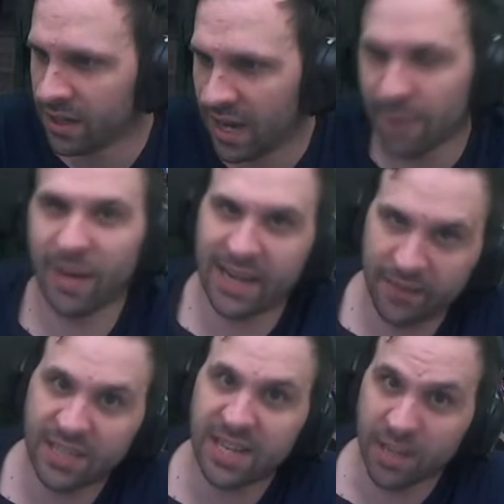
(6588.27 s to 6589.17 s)
I might have
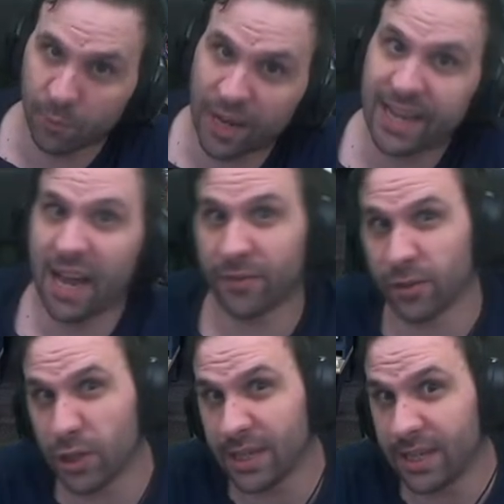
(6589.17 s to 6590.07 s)
to take a break after
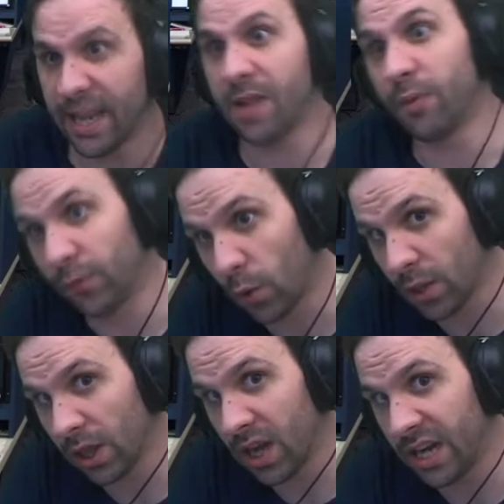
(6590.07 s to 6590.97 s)
GTA before
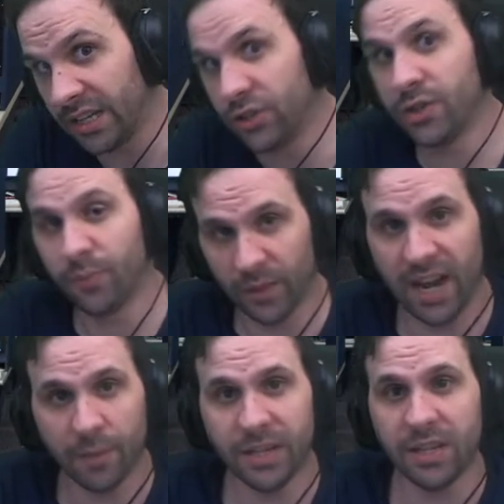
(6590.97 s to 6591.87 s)
the launch, but
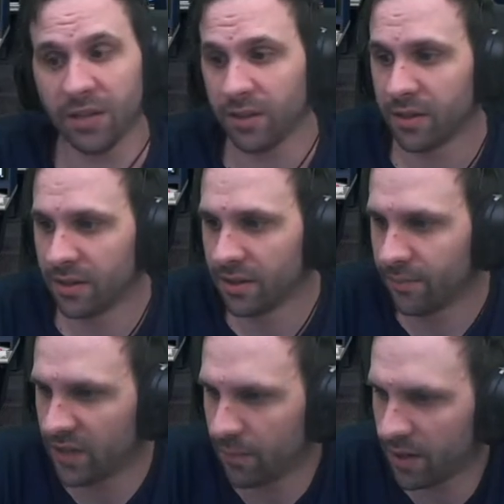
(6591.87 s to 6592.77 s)
I'll be here.
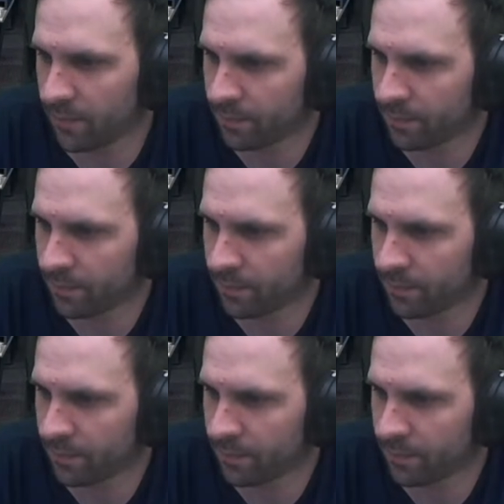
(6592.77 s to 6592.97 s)
Yep, yep.